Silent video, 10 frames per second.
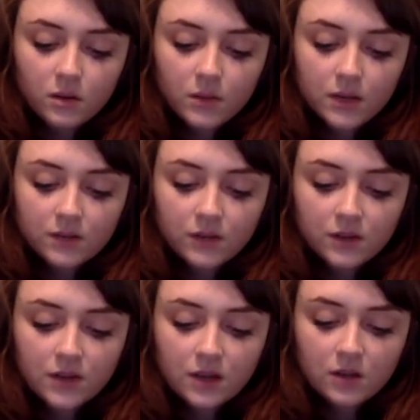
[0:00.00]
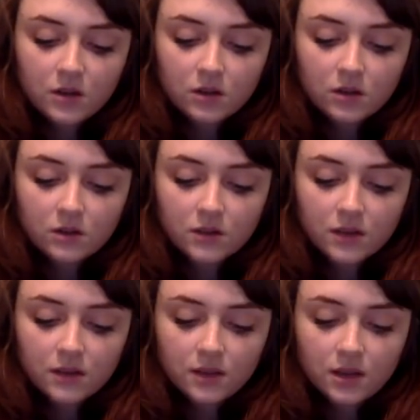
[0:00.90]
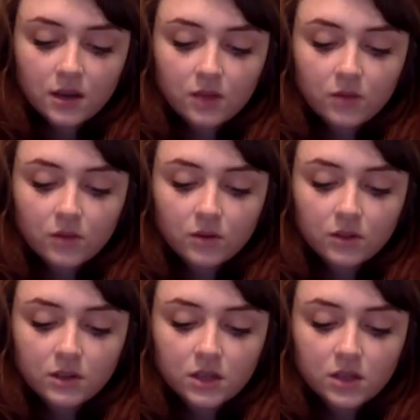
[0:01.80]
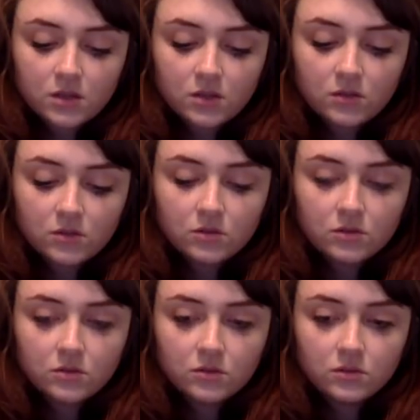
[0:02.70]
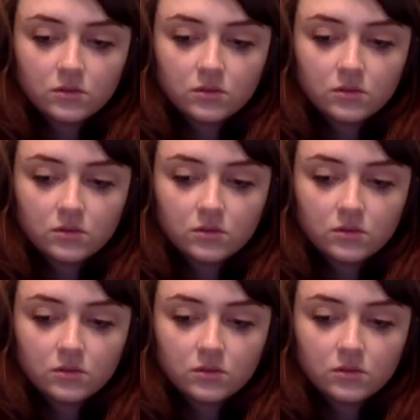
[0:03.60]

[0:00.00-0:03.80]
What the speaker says: as far as alcohol goes, I think I will continue to